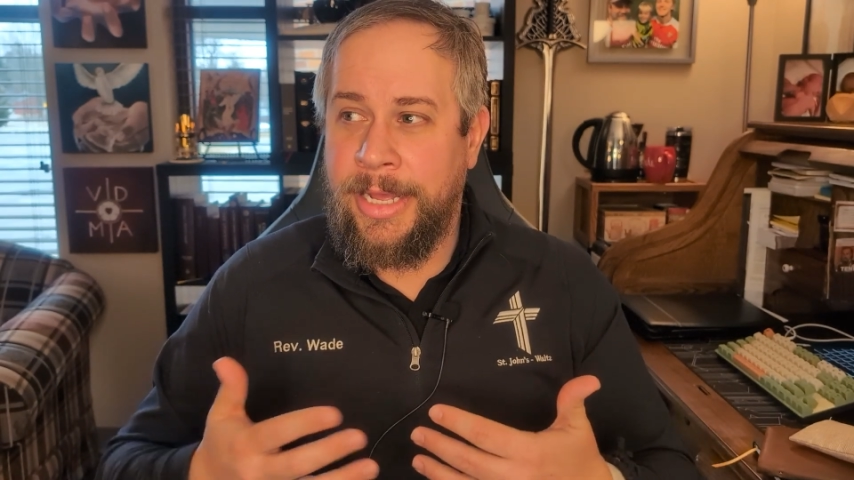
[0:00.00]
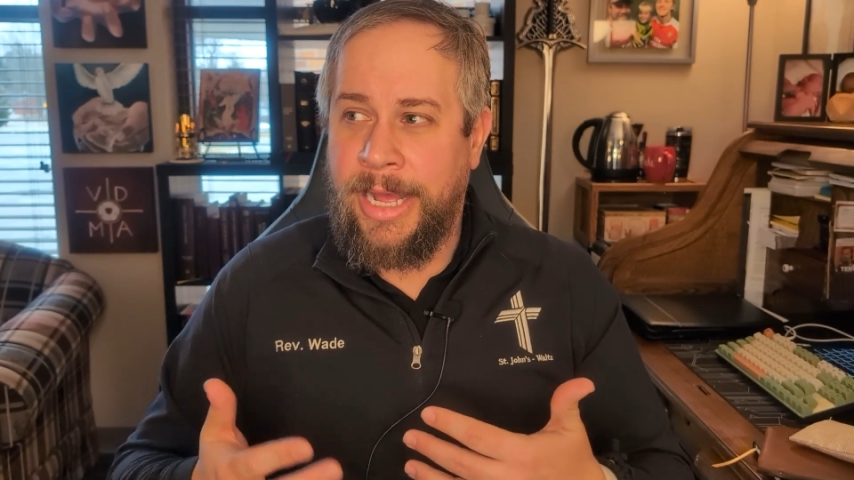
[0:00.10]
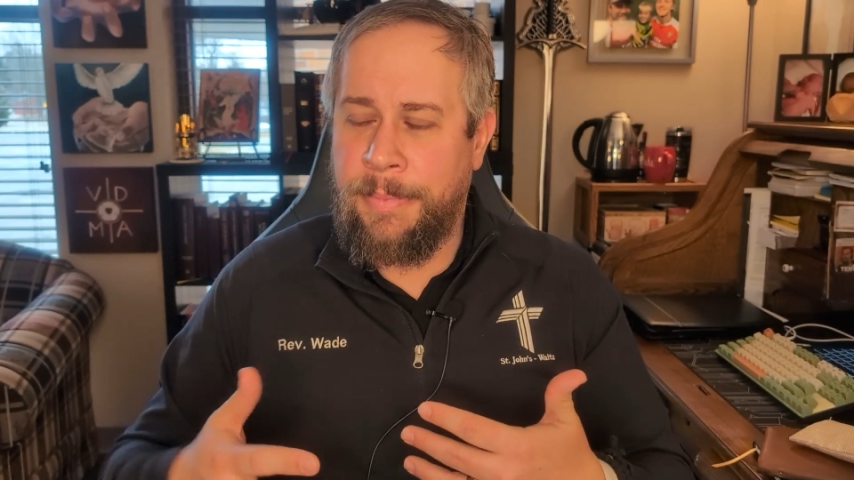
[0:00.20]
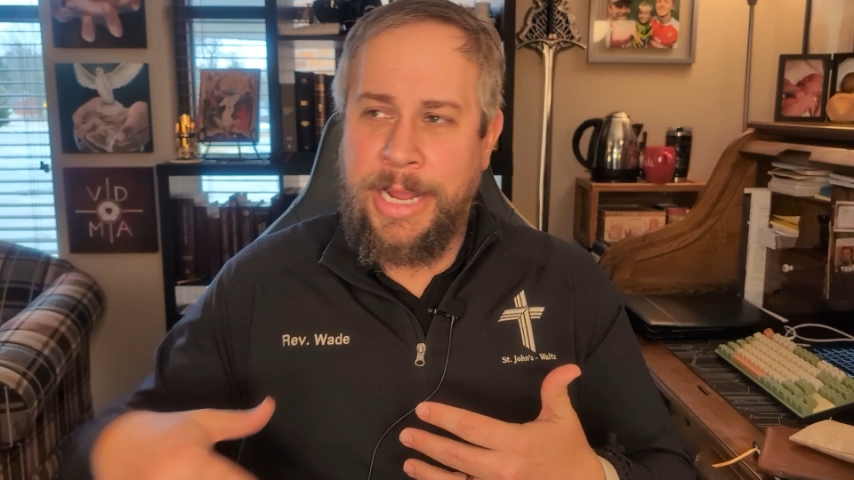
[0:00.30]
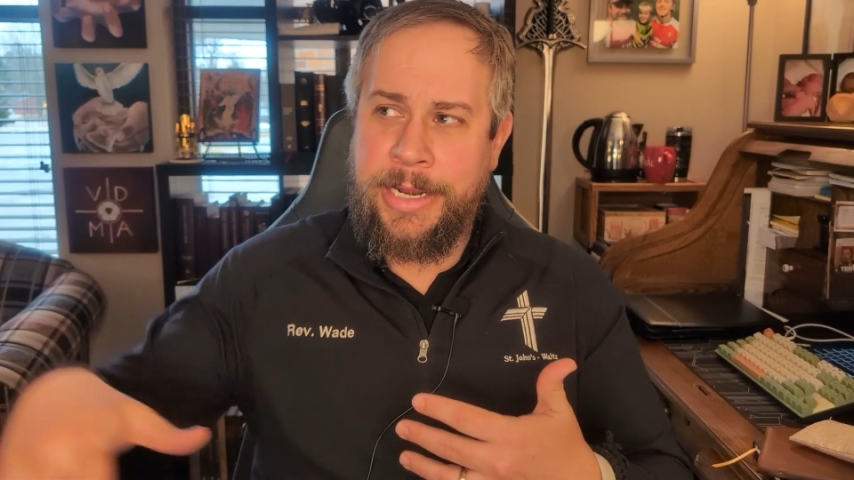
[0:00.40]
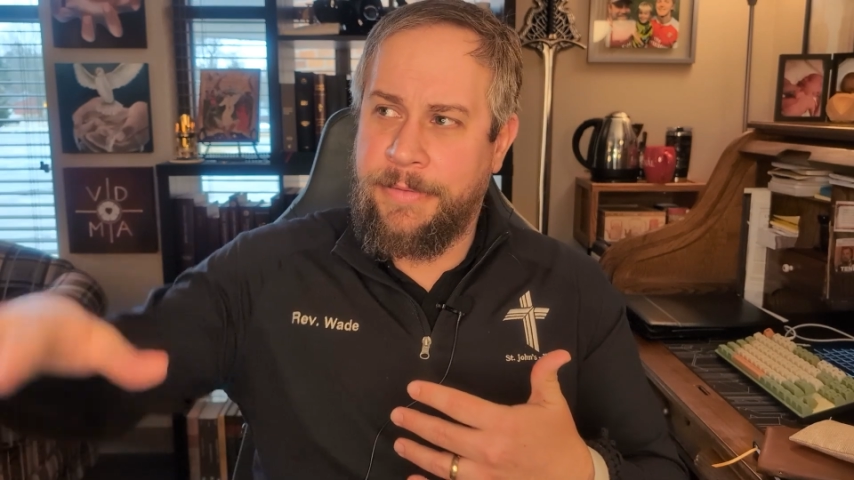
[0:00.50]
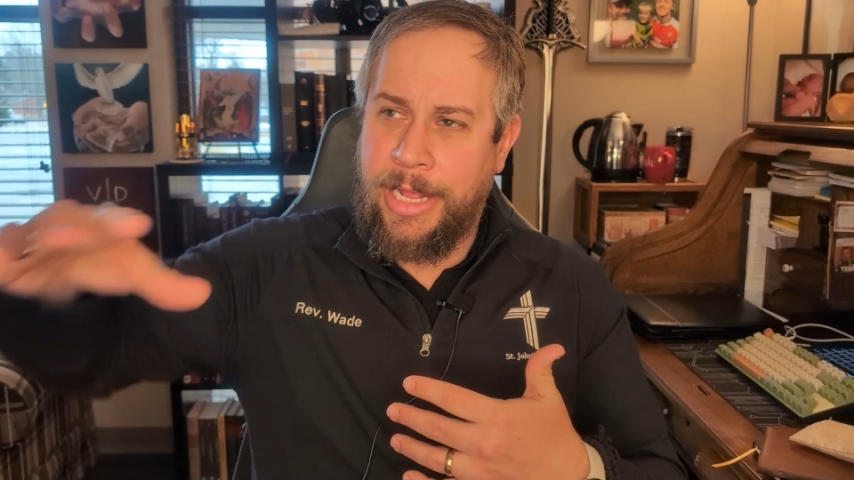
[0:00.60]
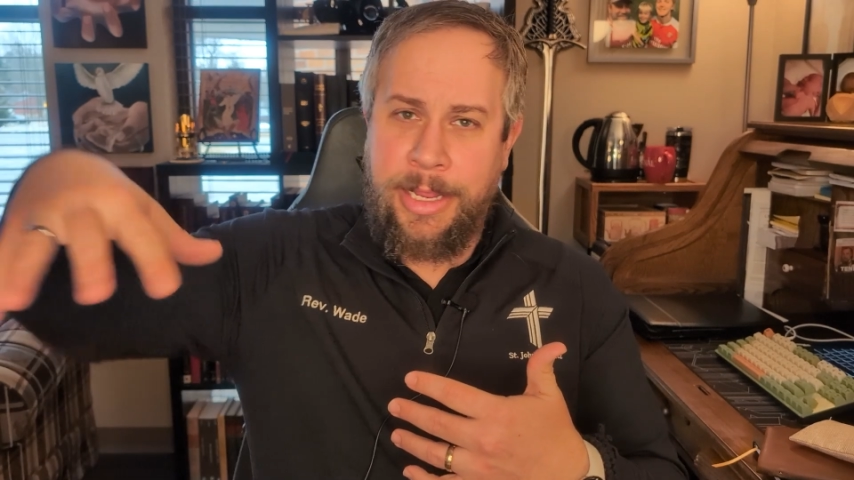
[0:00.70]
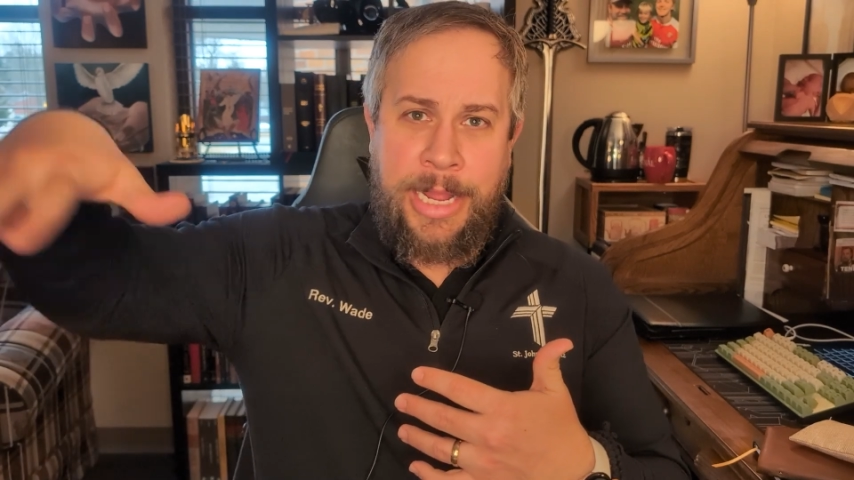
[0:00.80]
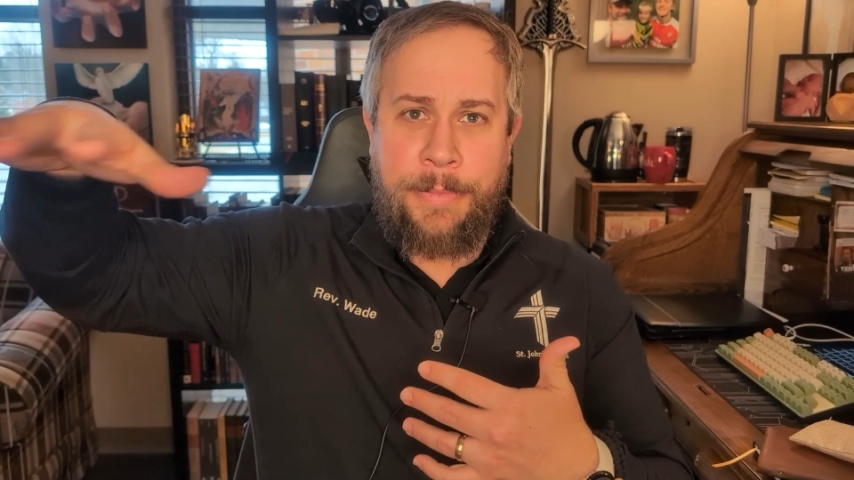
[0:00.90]
I'm kind of
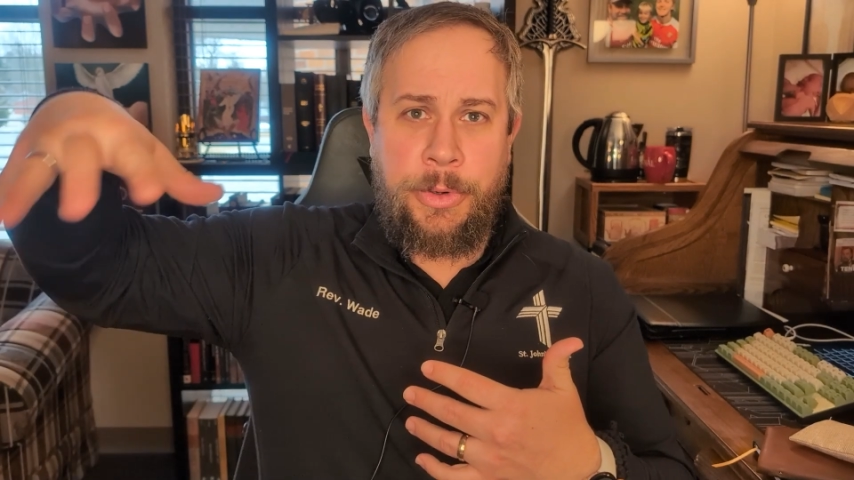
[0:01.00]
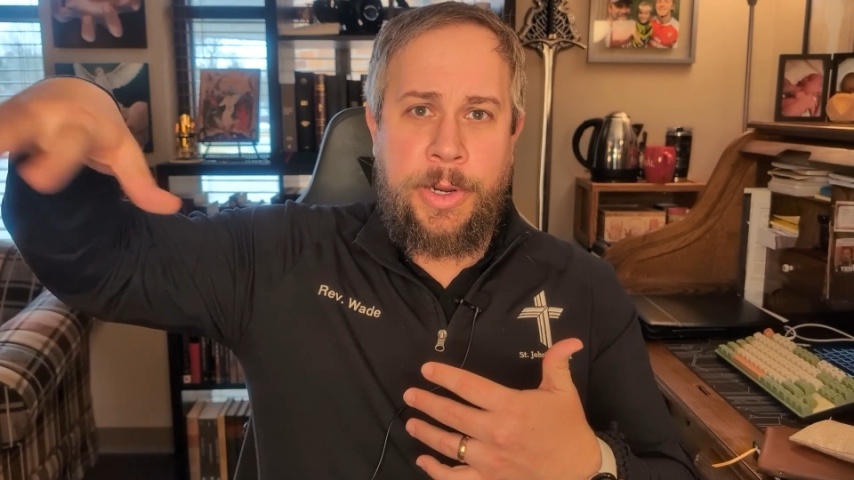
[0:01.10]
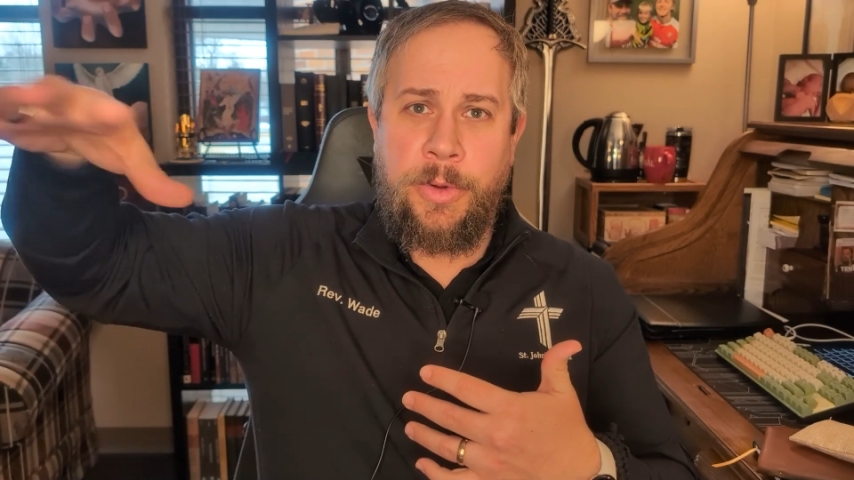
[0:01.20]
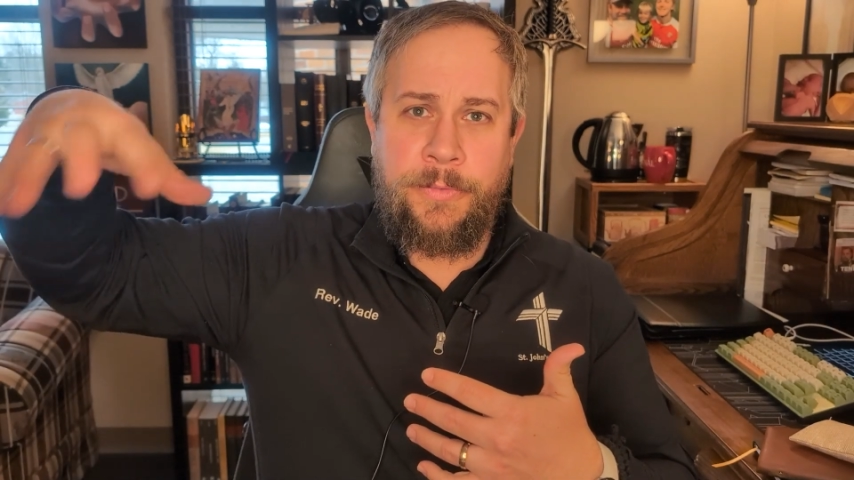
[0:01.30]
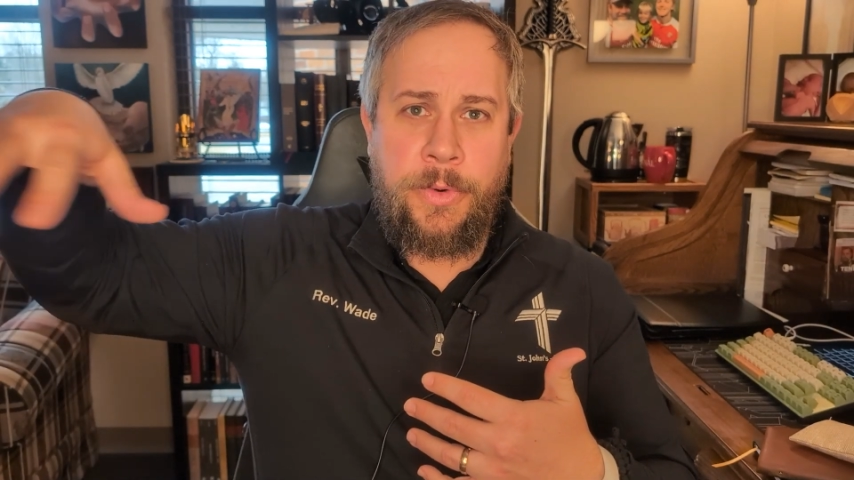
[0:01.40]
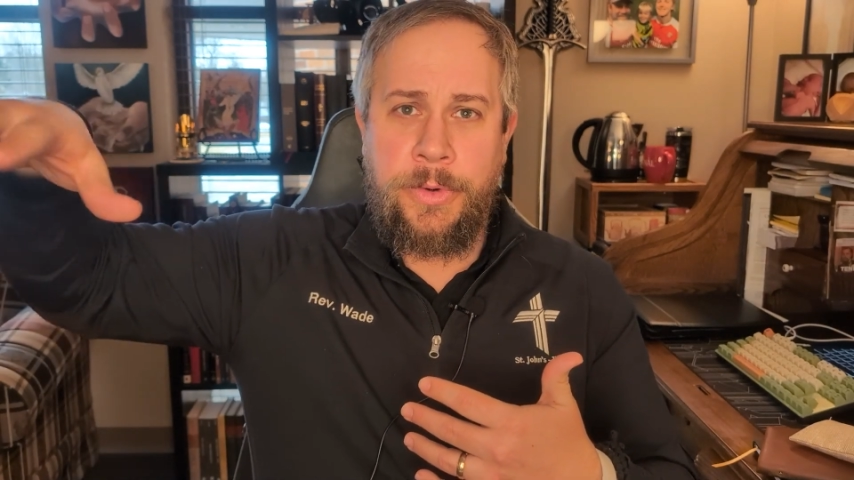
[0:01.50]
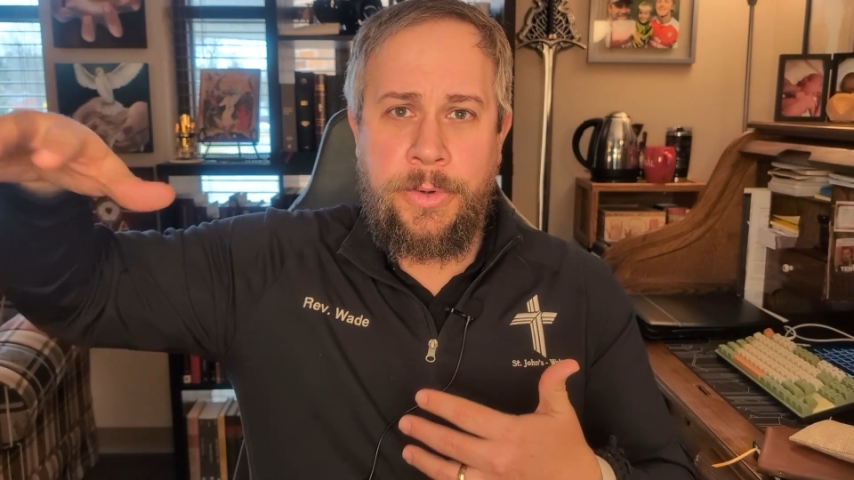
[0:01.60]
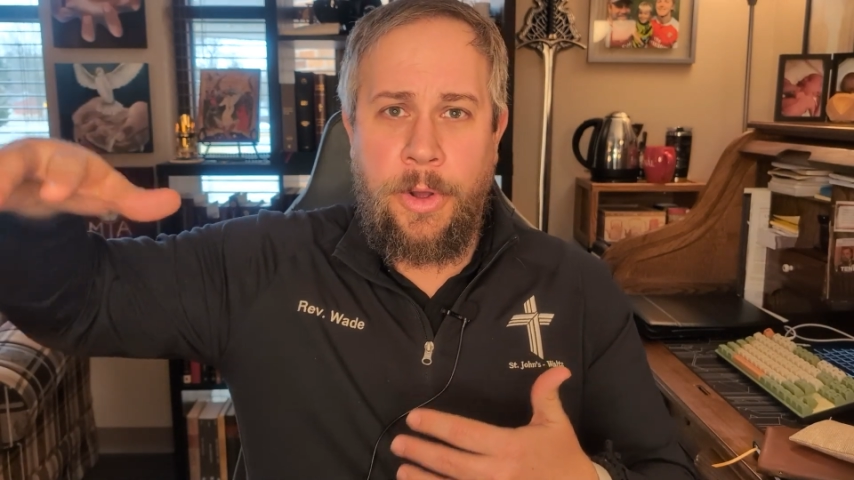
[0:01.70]
helicoptering over